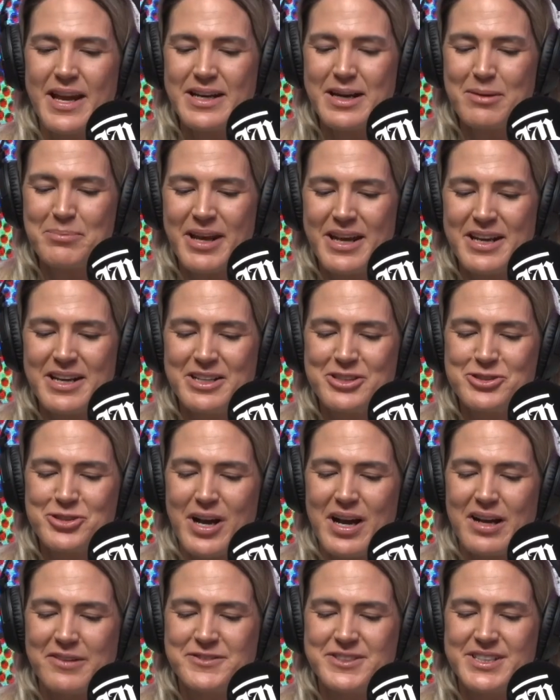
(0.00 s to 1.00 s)
end up getting
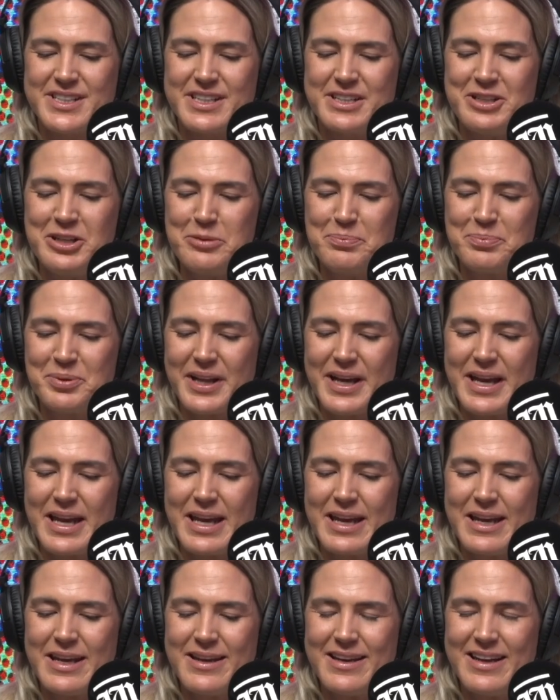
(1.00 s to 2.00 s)
drafted. You
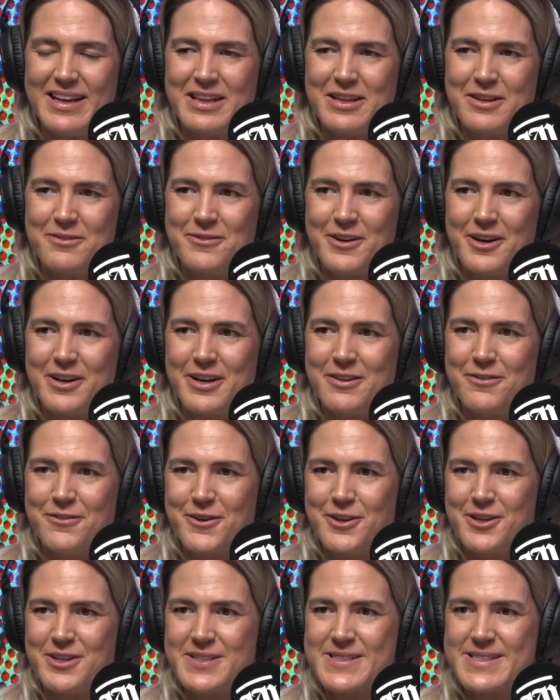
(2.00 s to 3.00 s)
play in the very
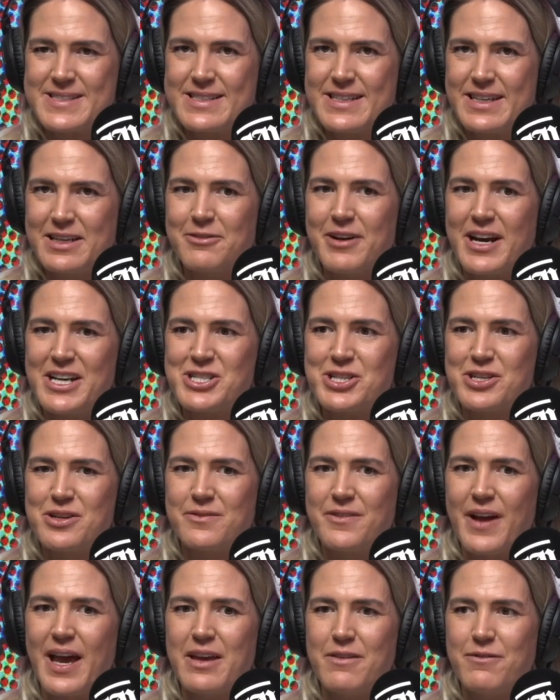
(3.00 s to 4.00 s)
first iteration
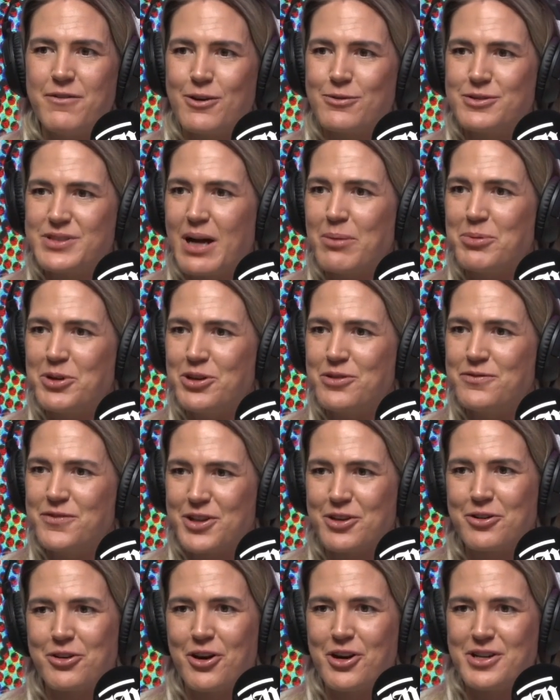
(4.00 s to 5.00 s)
of AFLW
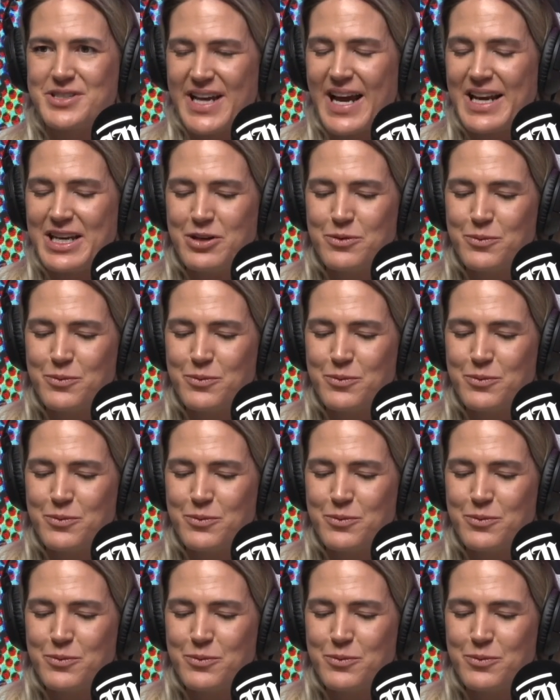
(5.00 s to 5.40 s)
for the Crows and